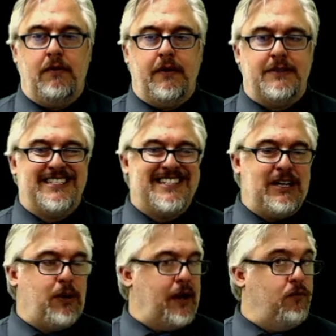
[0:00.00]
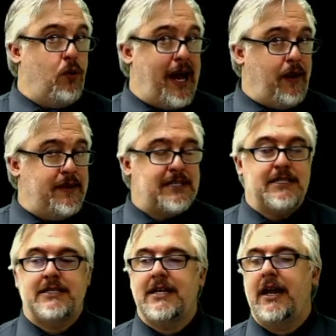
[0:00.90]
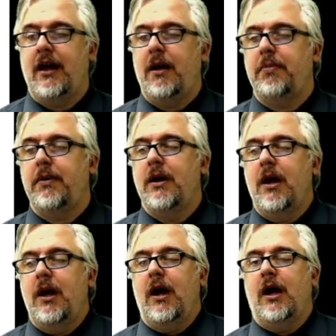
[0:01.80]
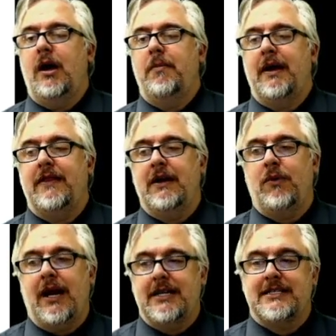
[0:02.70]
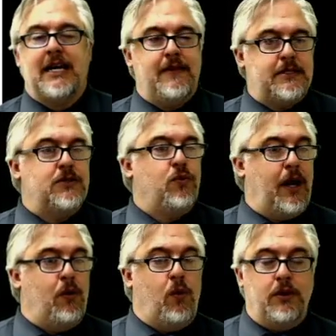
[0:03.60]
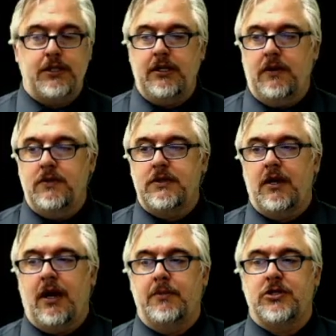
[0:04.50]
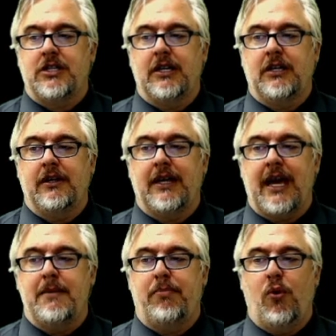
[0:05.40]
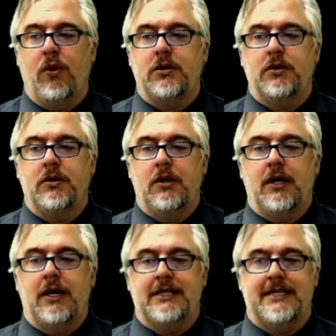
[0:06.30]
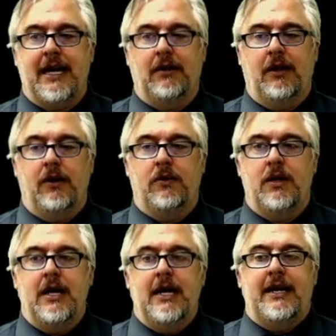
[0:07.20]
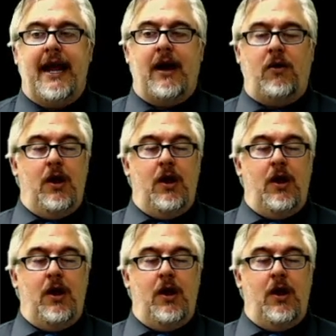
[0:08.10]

to see kind of how this is set up. And then when I decide this is what I want to use, I'm just going to click import and download. Now,